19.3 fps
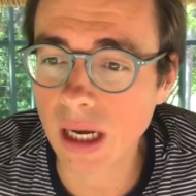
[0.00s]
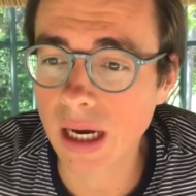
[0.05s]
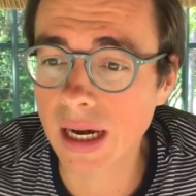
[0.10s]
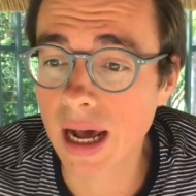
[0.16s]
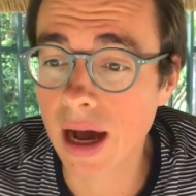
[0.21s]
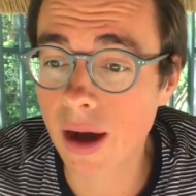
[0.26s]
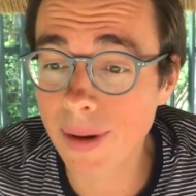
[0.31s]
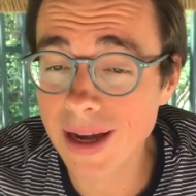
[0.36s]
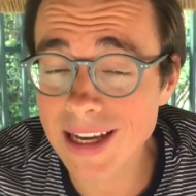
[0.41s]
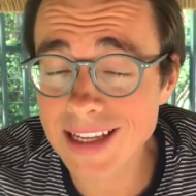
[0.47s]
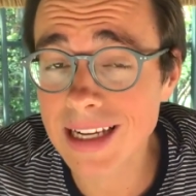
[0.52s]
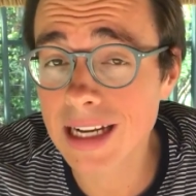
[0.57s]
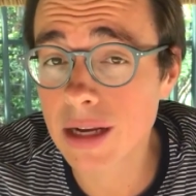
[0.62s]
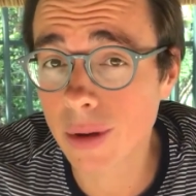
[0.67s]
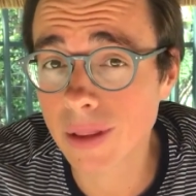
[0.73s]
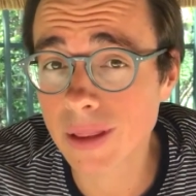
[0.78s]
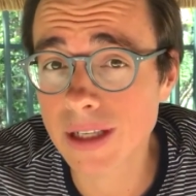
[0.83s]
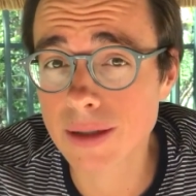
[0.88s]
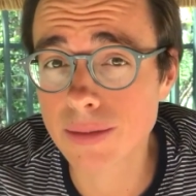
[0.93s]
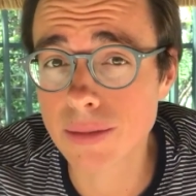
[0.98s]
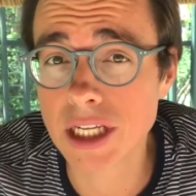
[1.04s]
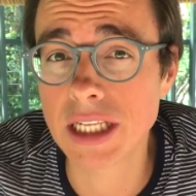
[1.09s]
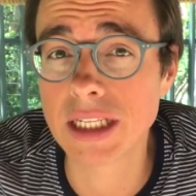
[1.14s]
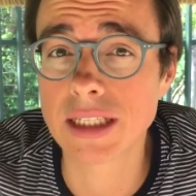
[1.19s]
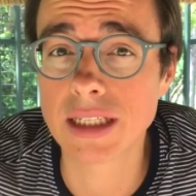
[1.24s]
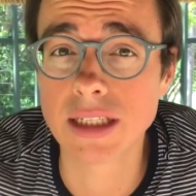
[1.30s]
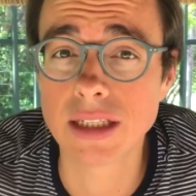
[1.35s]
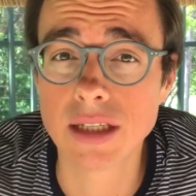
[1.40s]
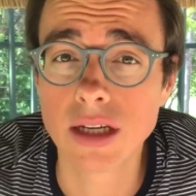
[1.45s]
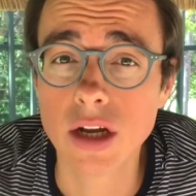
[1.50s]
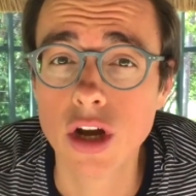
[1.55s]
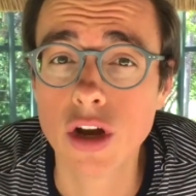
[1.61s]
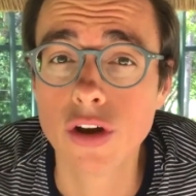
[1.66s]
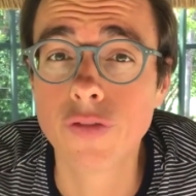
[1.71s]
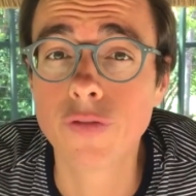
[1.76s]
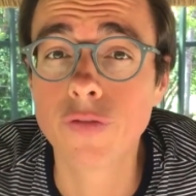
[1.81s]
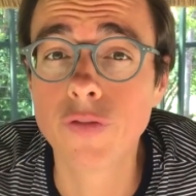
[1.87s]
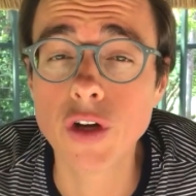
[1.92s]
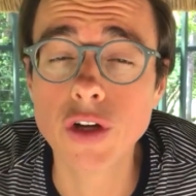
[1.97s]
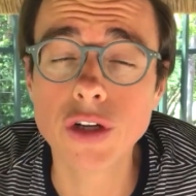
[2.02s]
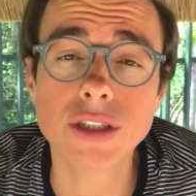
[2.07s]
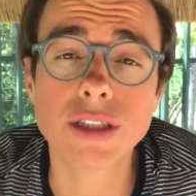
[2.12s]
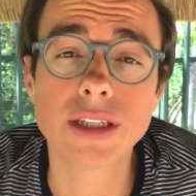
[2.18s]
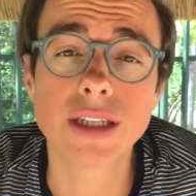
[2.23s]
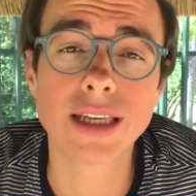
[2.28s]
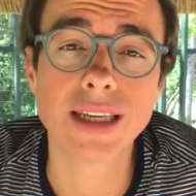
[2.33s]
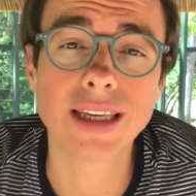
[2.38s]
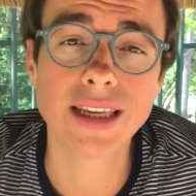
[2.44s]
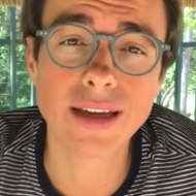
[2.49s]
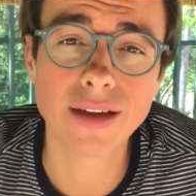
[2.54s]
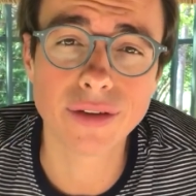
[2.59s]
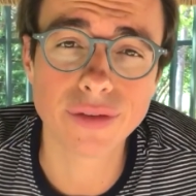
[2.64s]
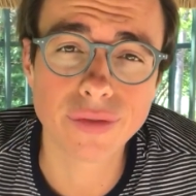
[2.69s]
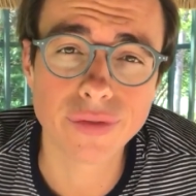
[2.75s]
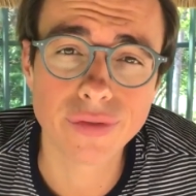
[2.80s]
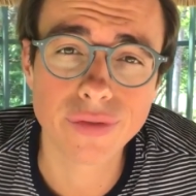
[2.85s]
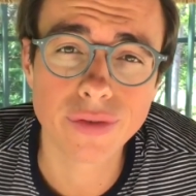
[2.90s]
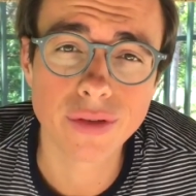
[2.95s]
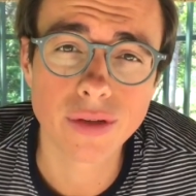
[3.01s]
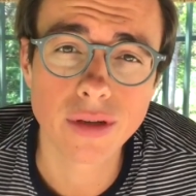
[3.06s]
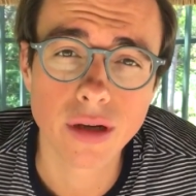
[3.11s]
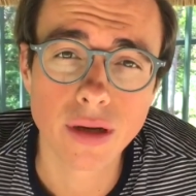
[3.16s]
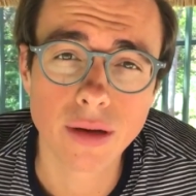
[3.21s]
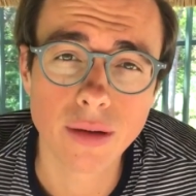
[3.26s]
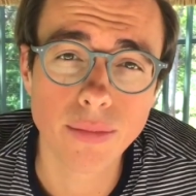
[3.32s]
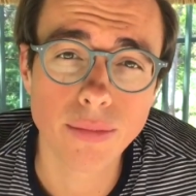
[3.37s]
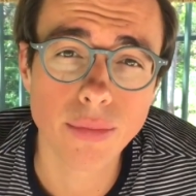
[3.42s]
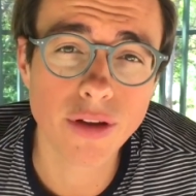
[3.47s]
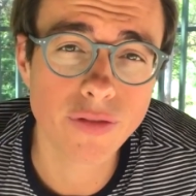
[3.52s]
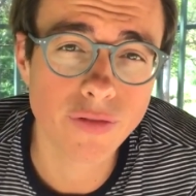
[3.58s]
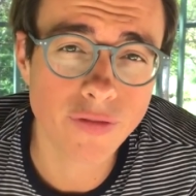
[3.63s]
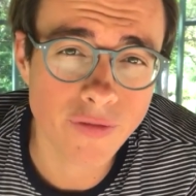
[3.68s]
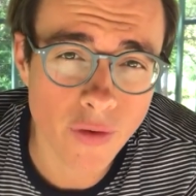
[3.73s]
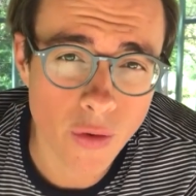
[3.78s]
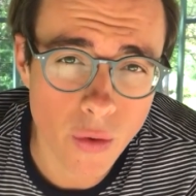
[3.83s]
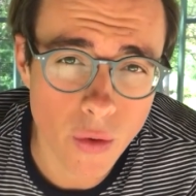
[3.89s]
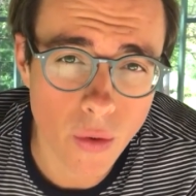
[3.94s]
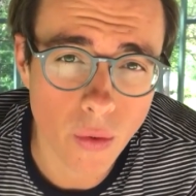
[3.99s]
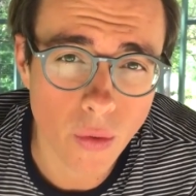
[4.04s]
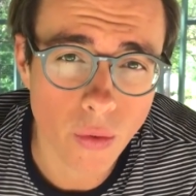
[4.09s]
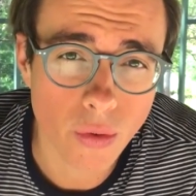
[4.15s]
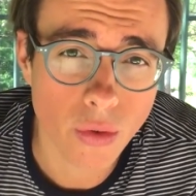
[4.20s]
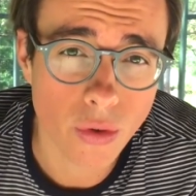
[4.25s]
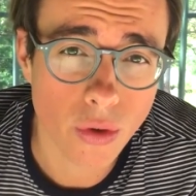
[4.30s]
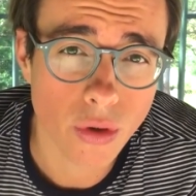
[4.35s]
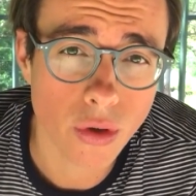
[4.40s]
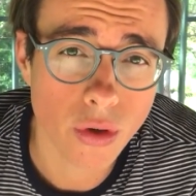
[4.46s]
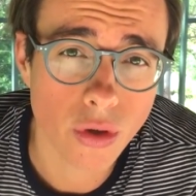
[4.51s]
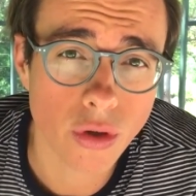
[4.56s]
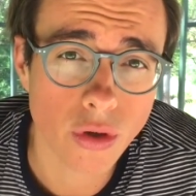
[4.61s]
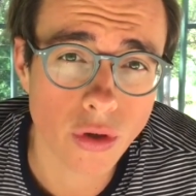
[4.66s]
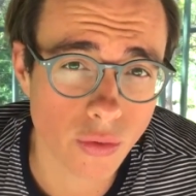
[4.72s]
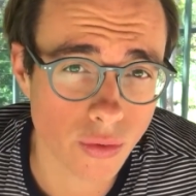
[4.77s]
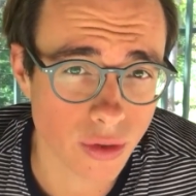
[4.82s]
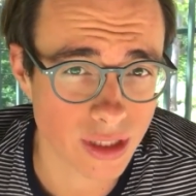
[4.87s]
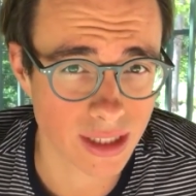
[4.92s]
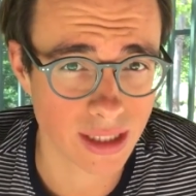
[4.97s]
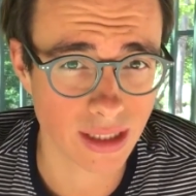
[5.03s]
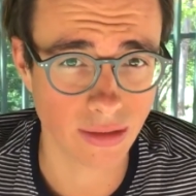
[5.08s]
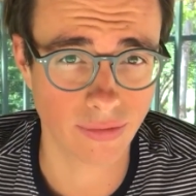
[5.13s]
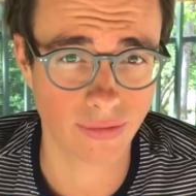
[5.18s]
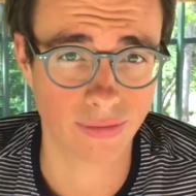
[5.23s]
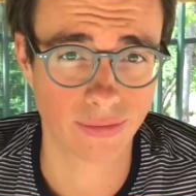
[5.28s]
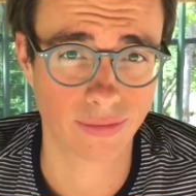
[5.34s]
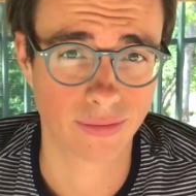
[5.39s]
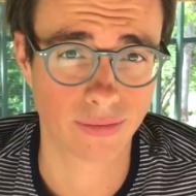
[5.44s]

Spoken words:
Now, basically what this means is first give before you receive.